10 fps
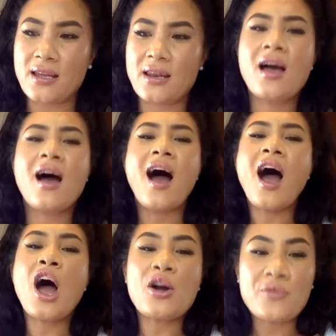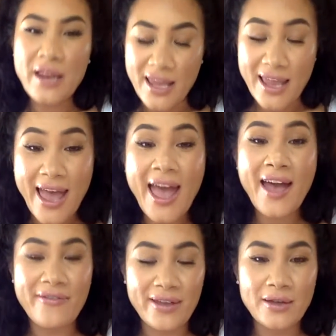it. I already
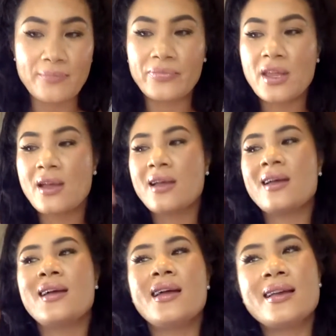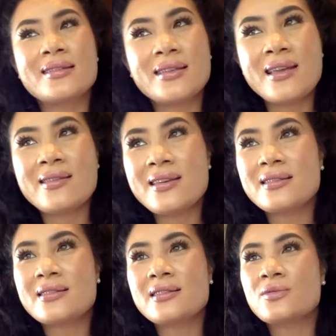have it. And see,
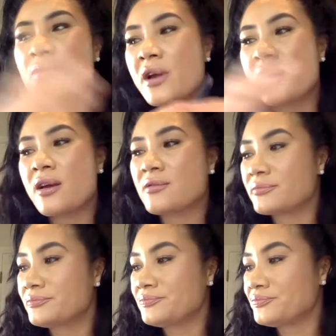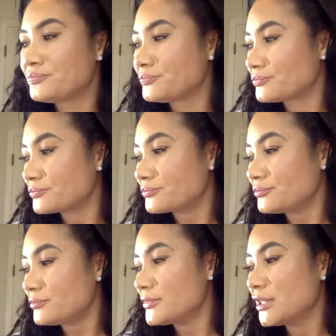this is where,
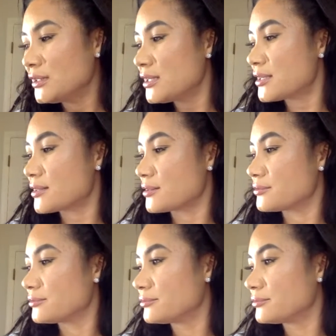listen,